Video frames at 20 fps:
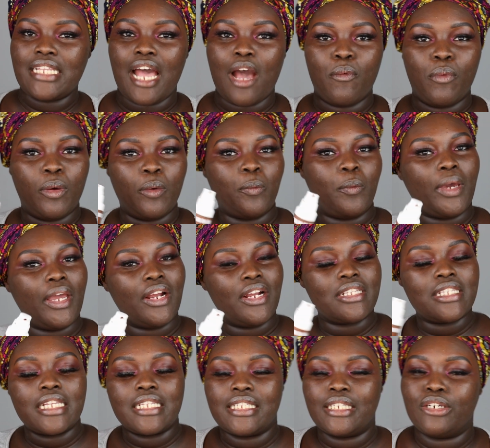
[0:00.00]
how it
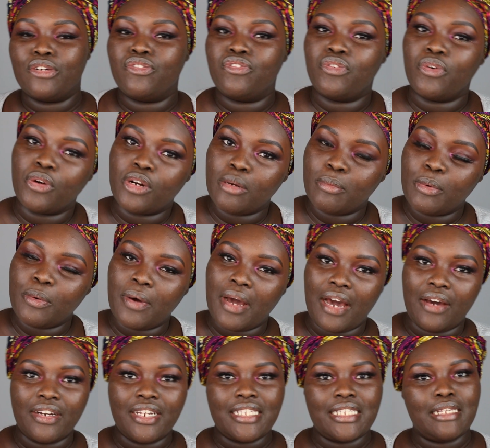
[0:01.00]
wears, is it affordable,
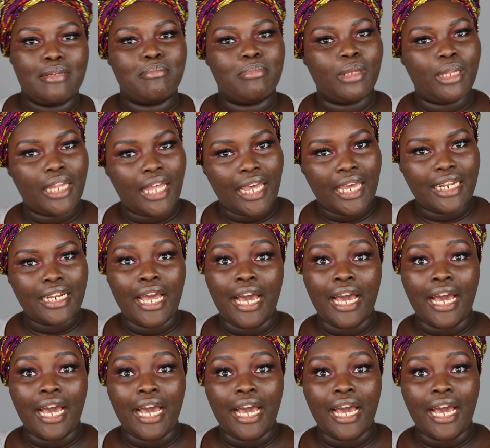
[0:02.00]
how does it blend,